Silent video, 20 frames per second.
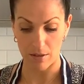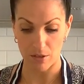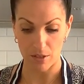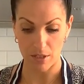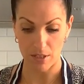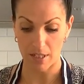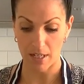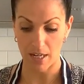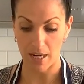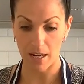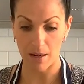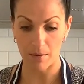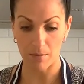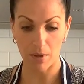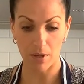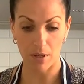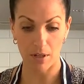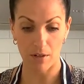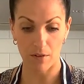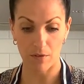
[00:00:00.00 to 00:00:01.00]
Just keep
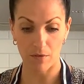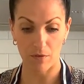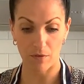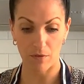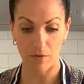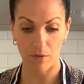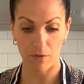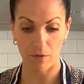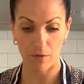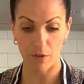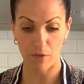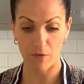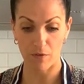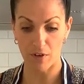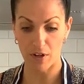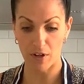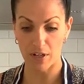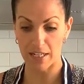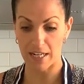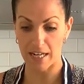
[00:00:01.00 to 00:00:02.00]
kind of, if you
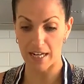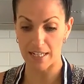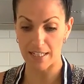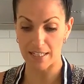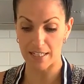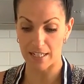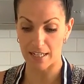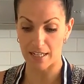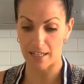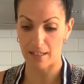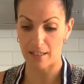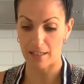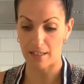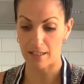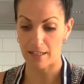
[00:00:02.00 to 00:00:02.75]
find it easier,